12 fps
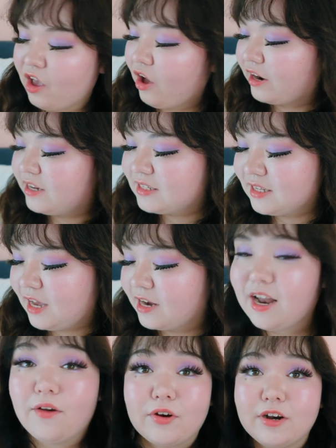I honestly
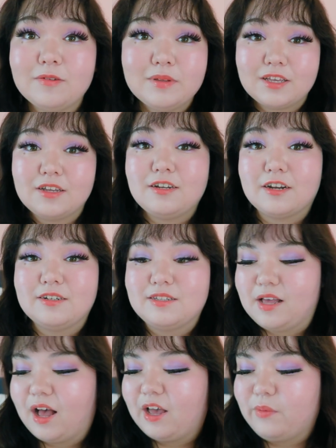never in a million years
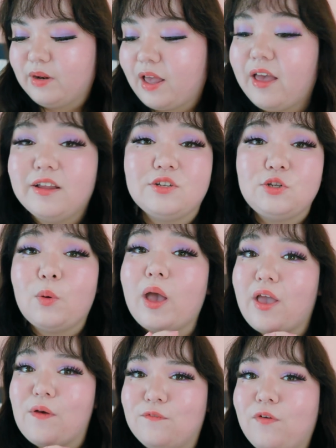thought I would get into
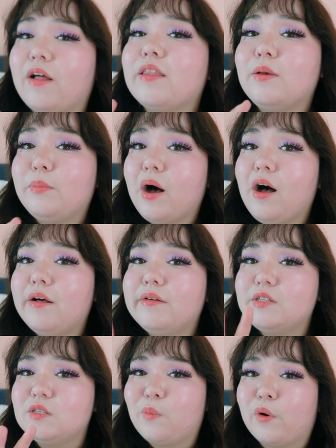a
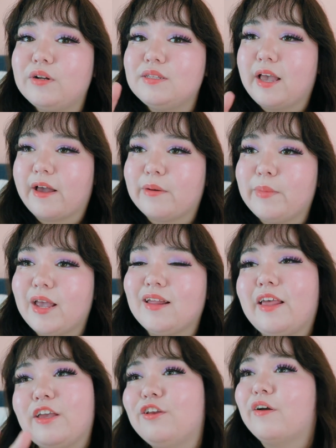volleyball sports
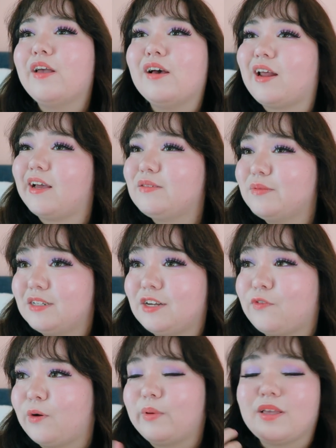anime. Like Yuri on Ice was
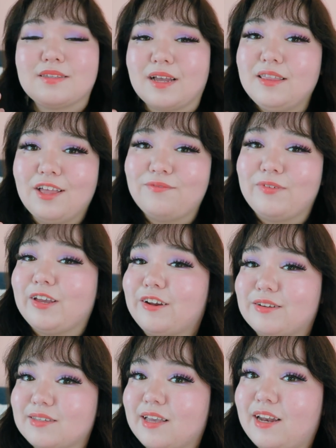different because I love
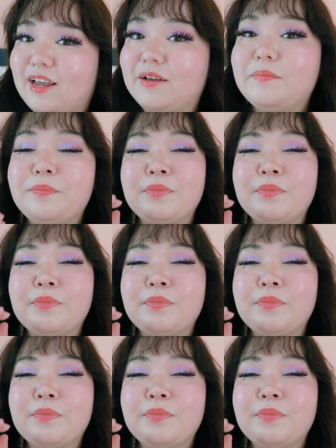figure skating.